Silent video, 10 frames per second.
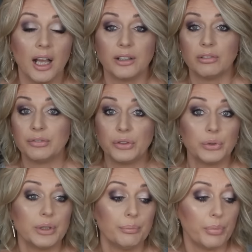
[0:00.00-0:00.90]
I
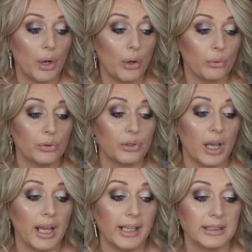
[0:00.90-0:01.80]
review them both,
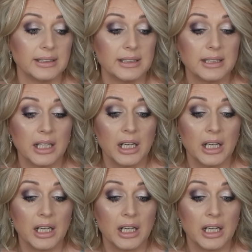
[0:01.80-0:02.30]
and